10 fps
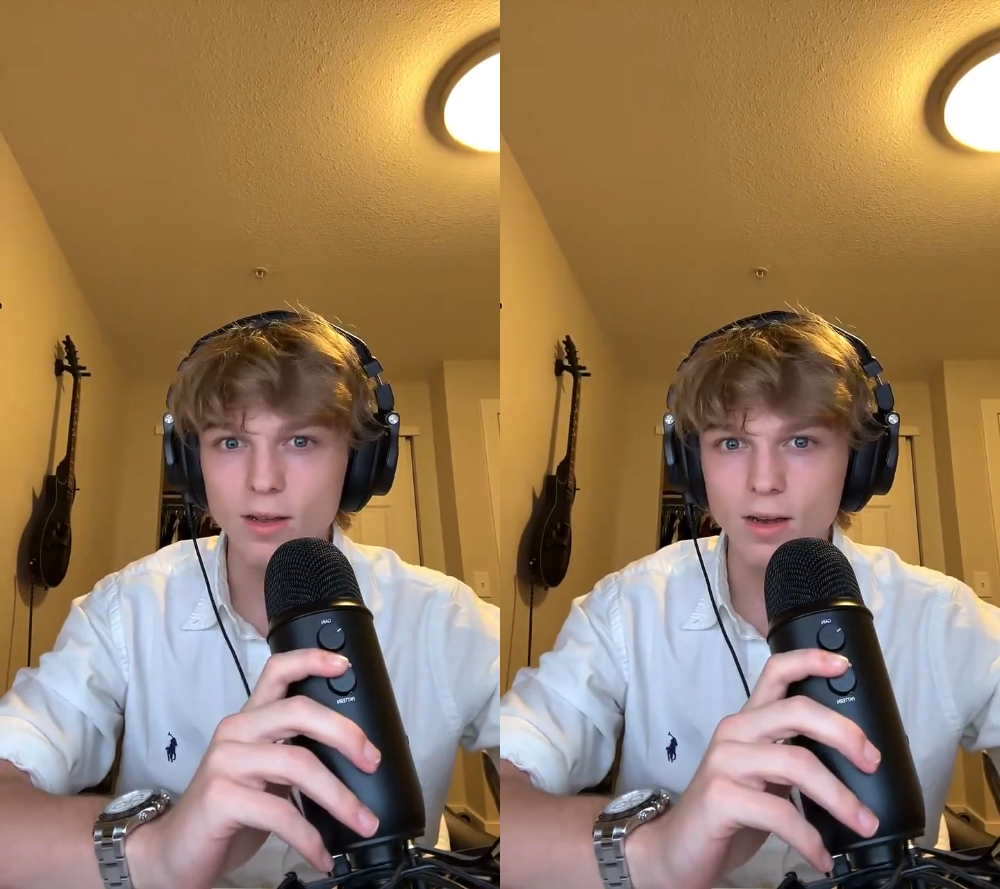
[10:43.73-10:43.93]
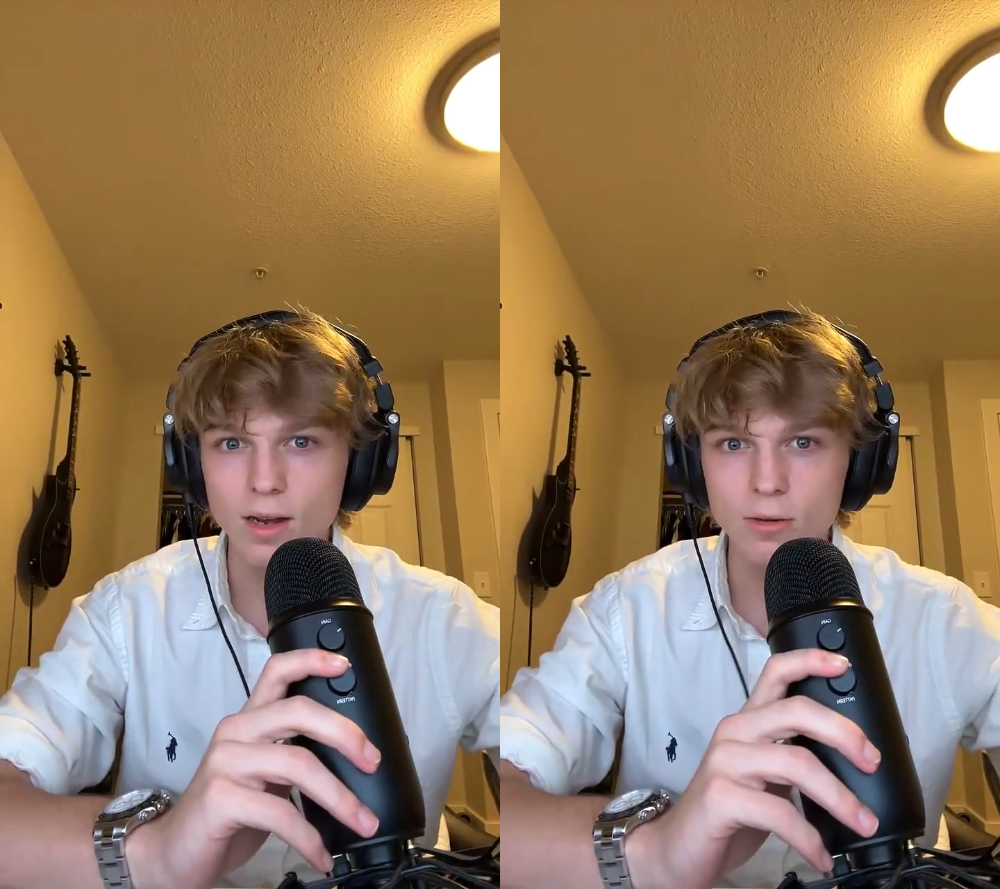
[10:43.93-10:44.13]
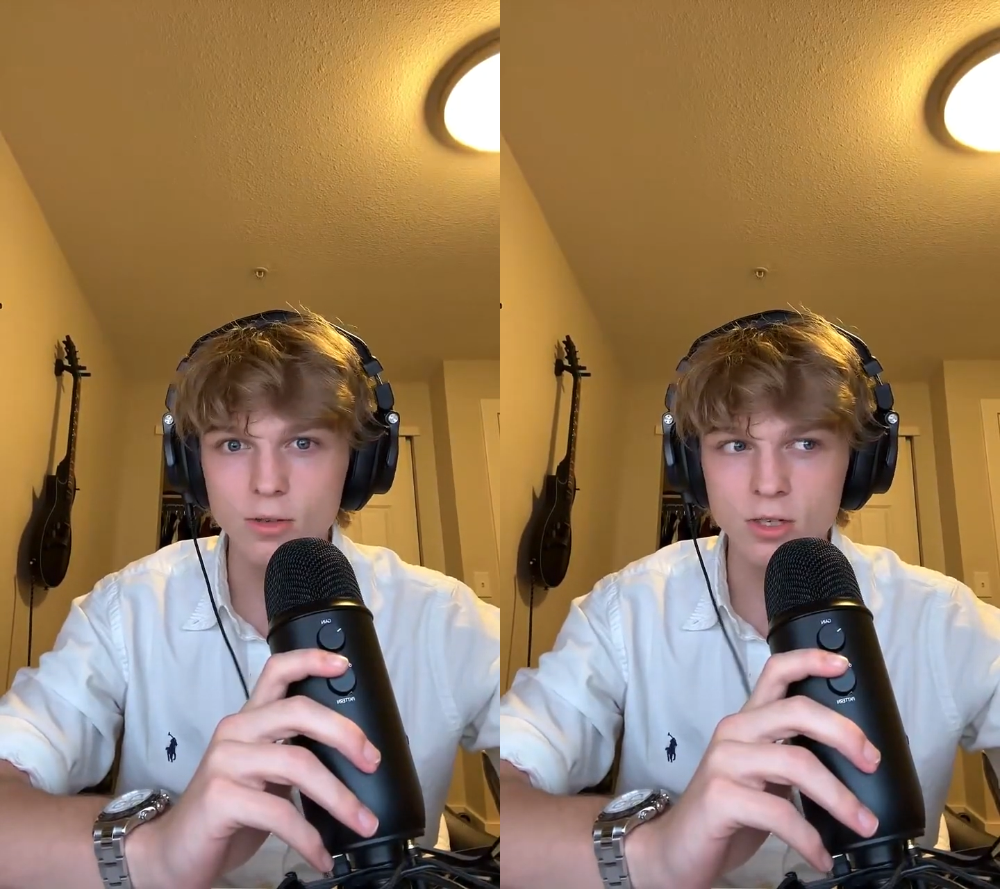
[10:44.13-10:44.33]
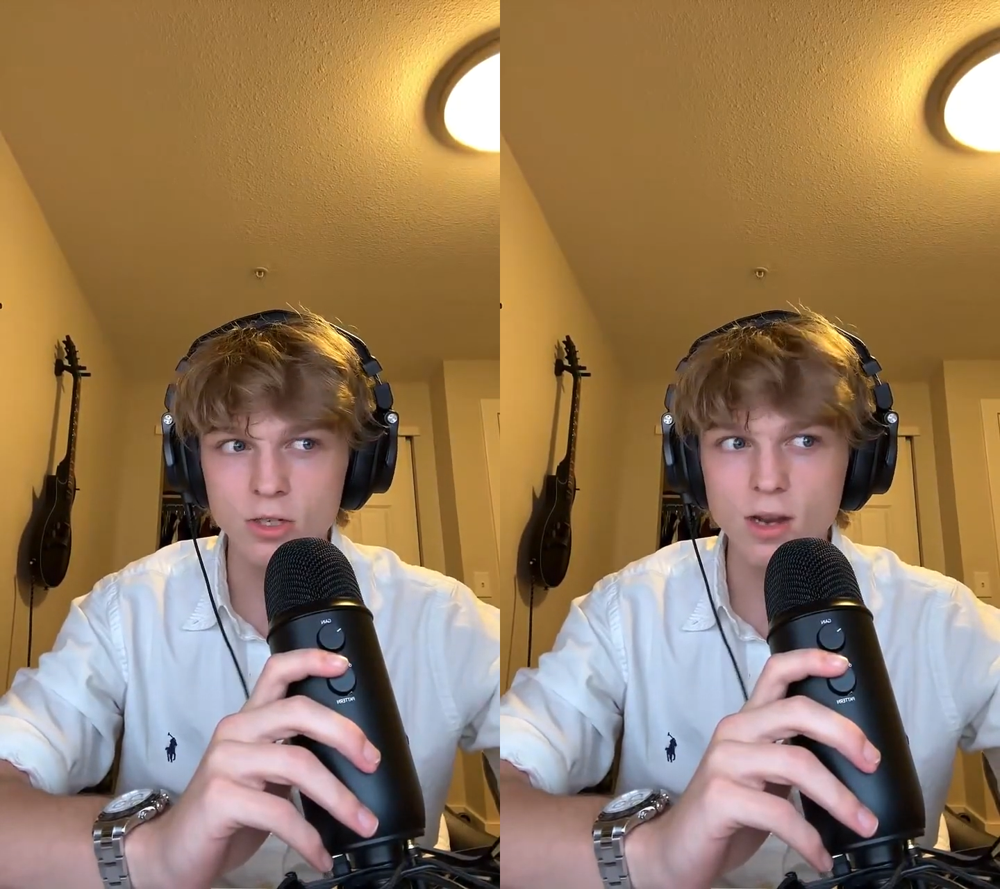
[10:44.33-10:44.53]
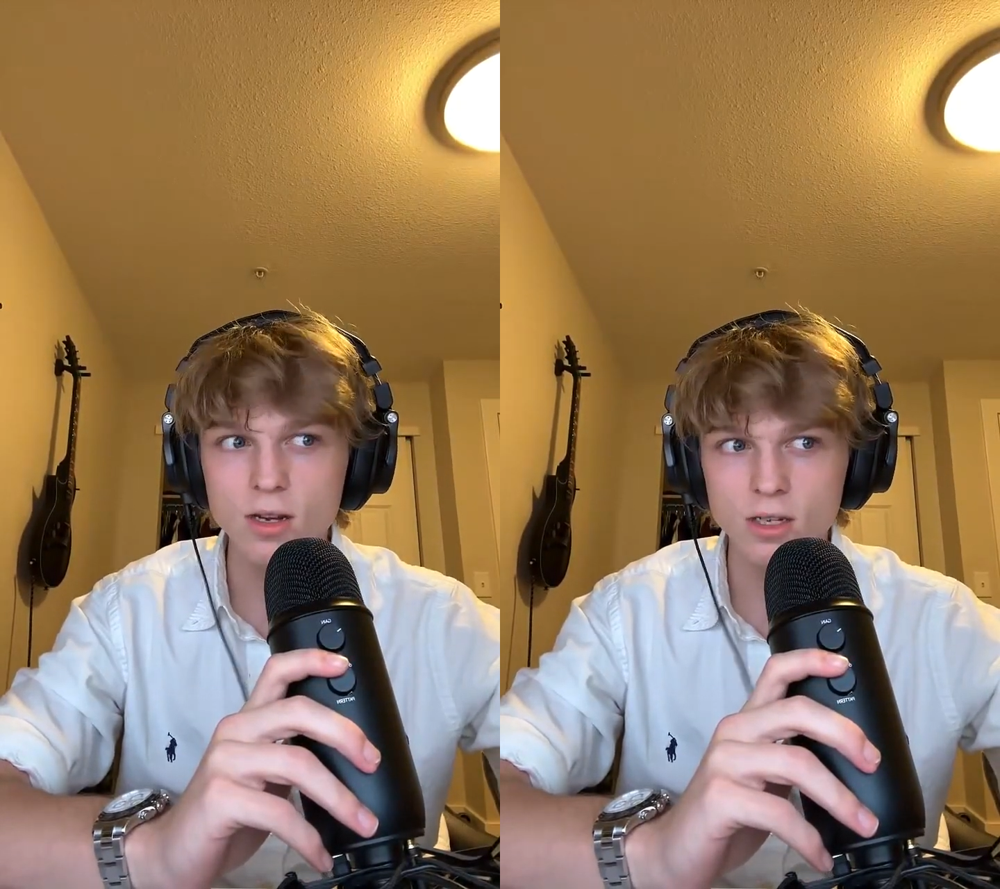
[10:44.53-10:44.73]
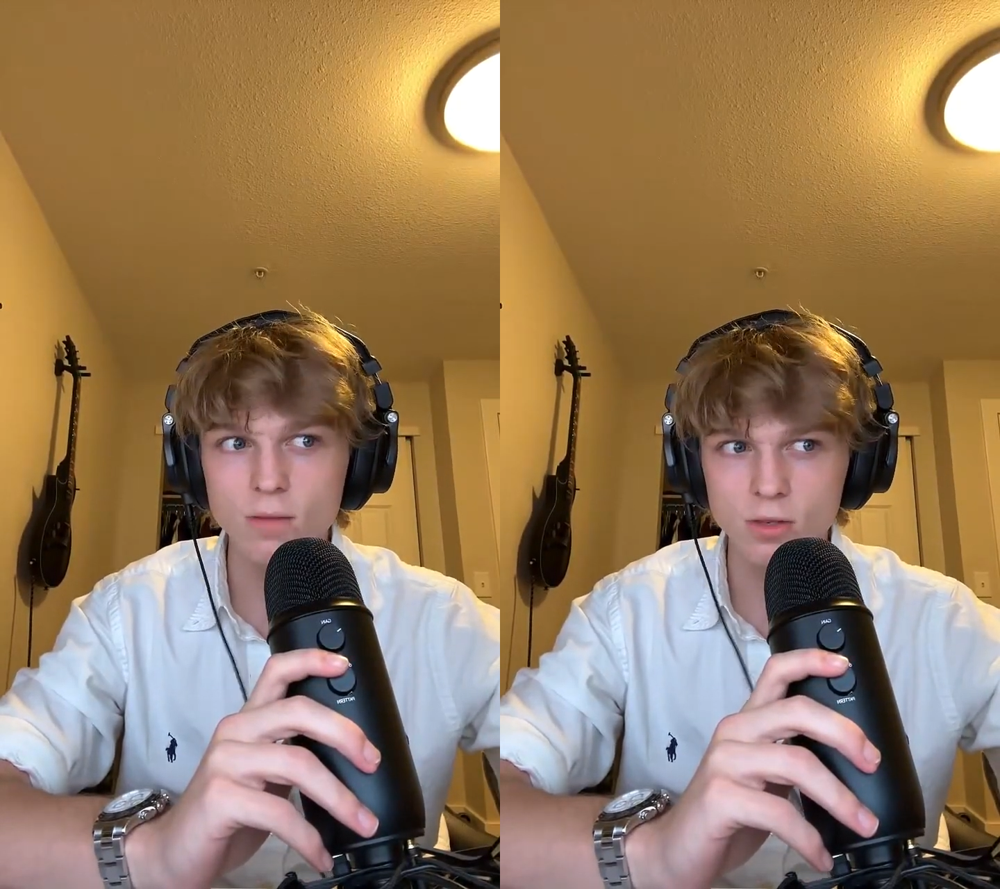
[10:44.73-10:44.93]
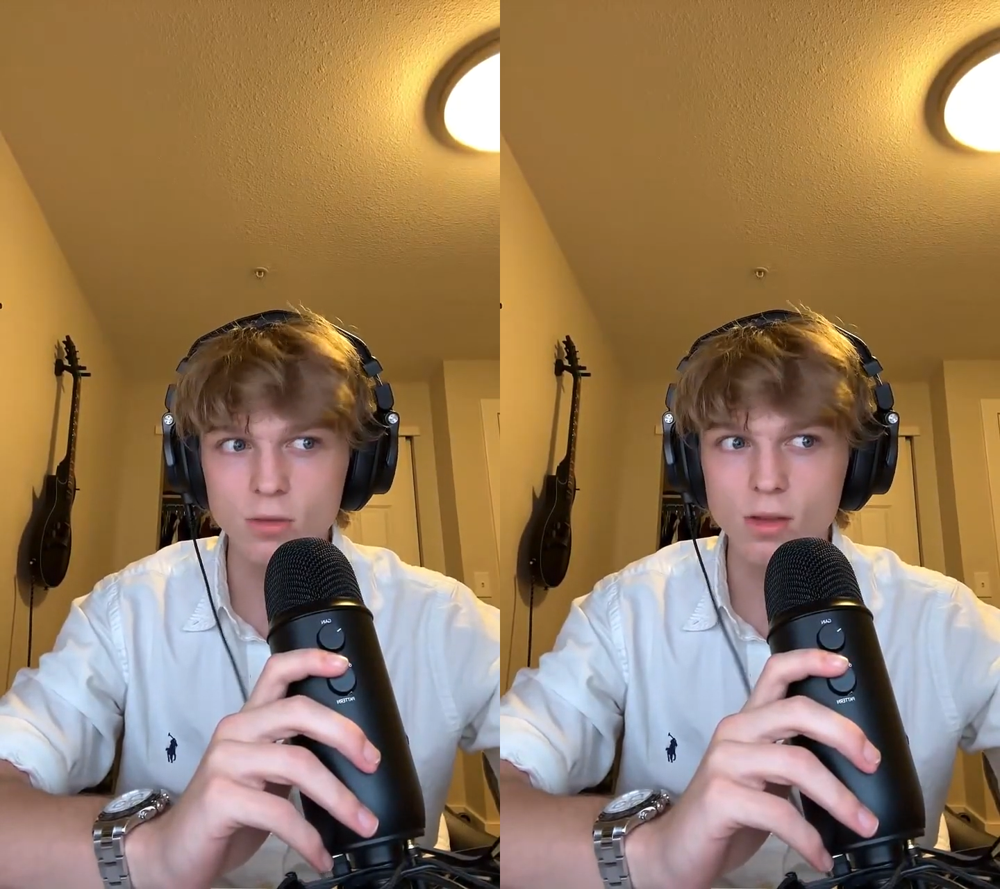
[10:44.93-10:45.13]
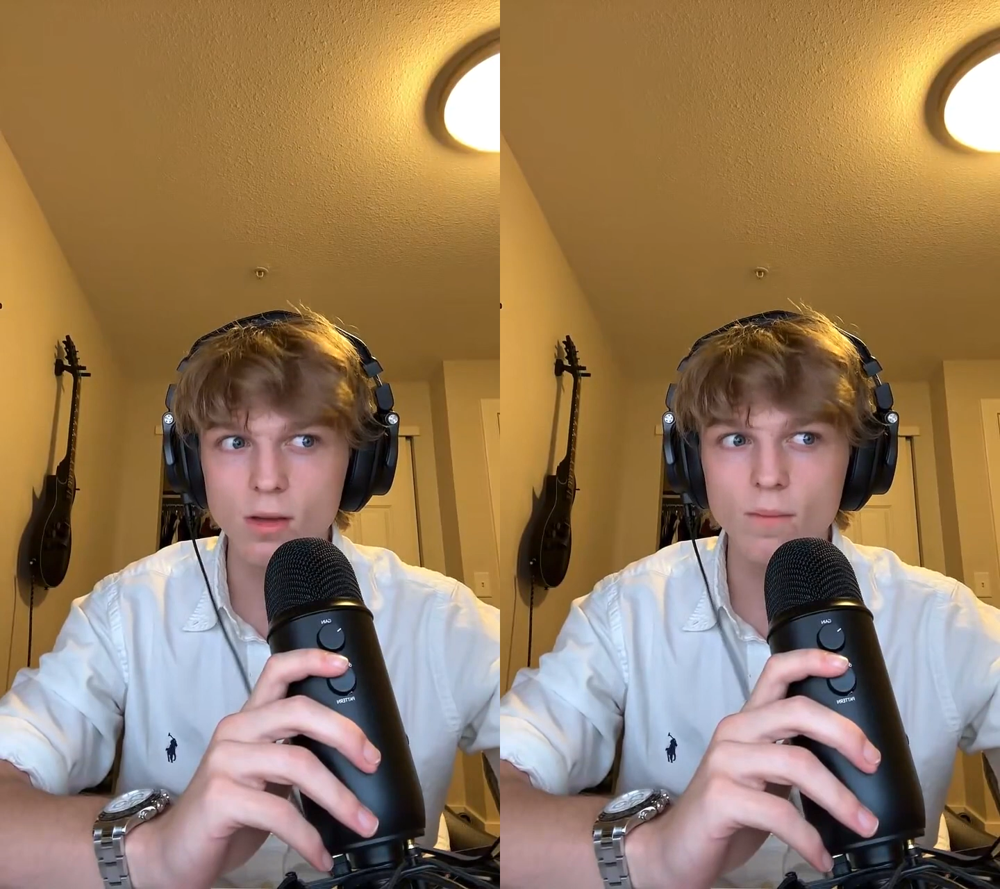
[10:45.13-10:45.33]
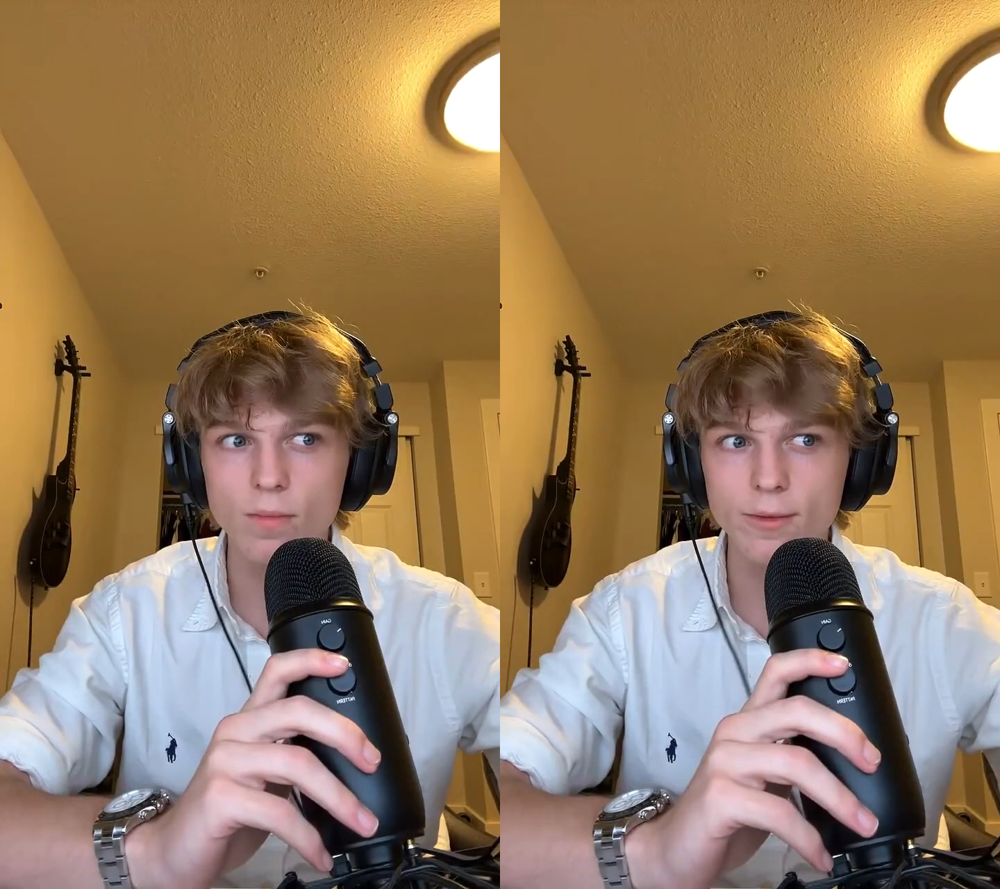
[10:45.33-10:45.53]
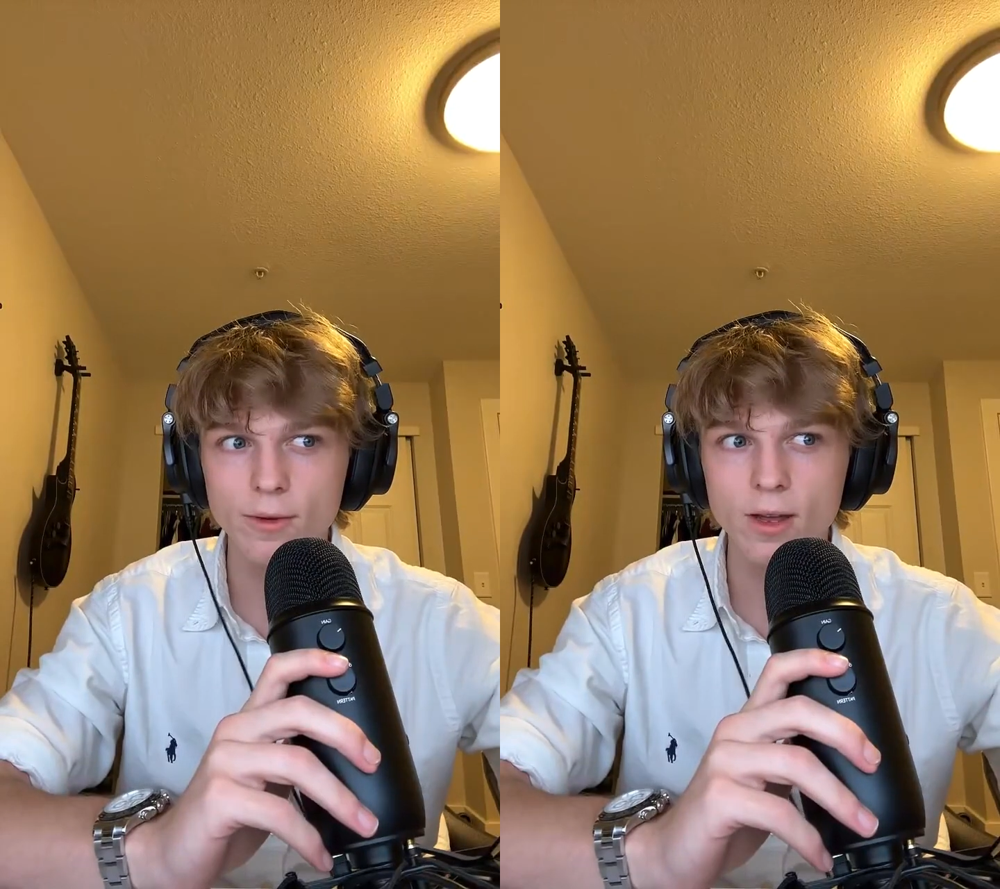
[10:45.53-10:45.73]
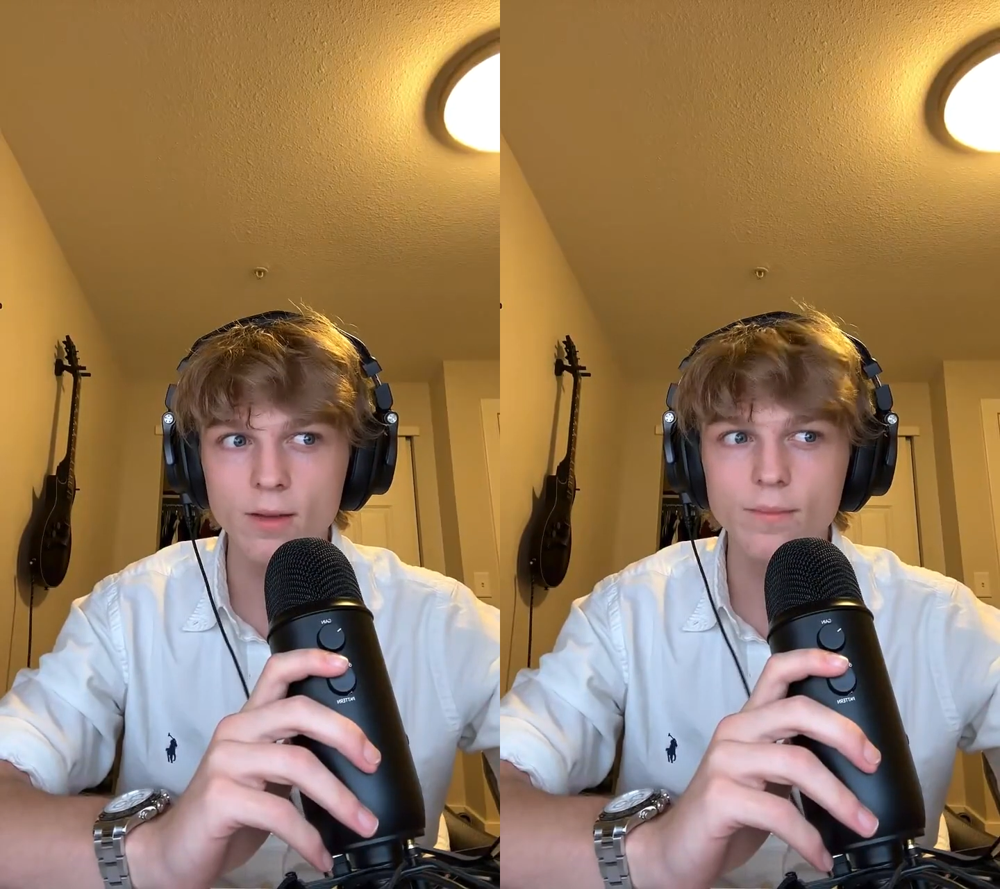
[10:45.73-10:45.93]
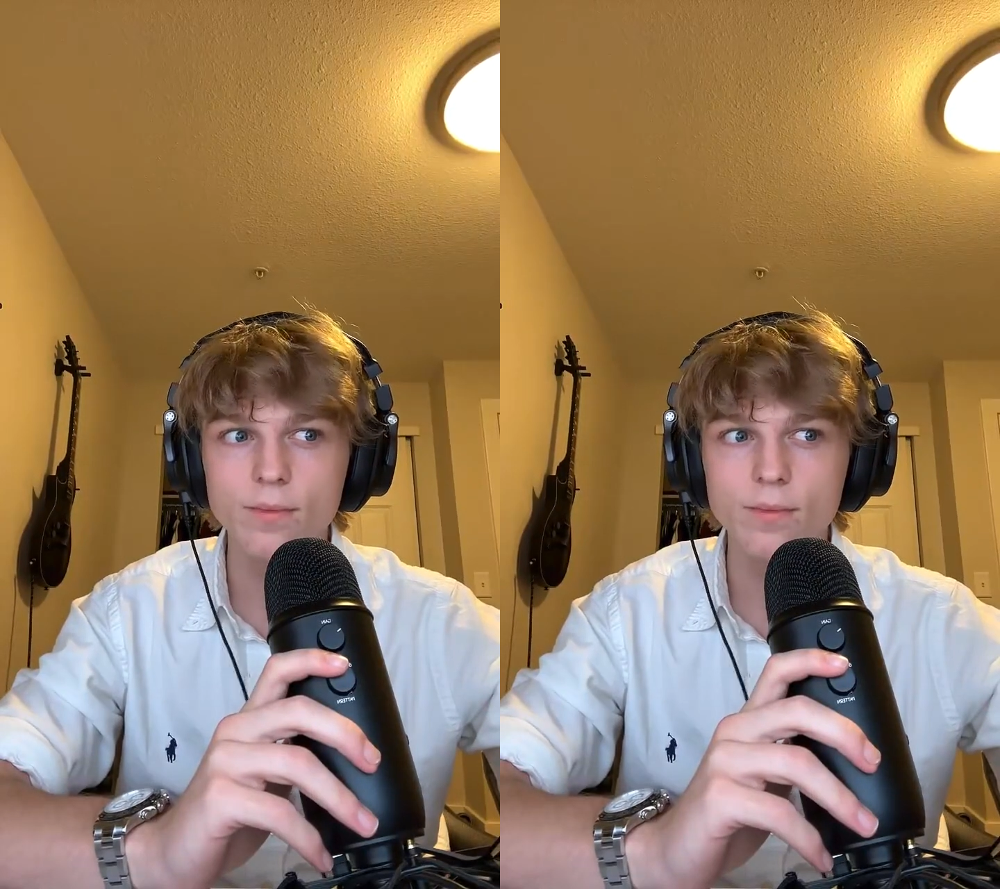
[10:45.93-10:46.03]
and I would just try to subdue them, right?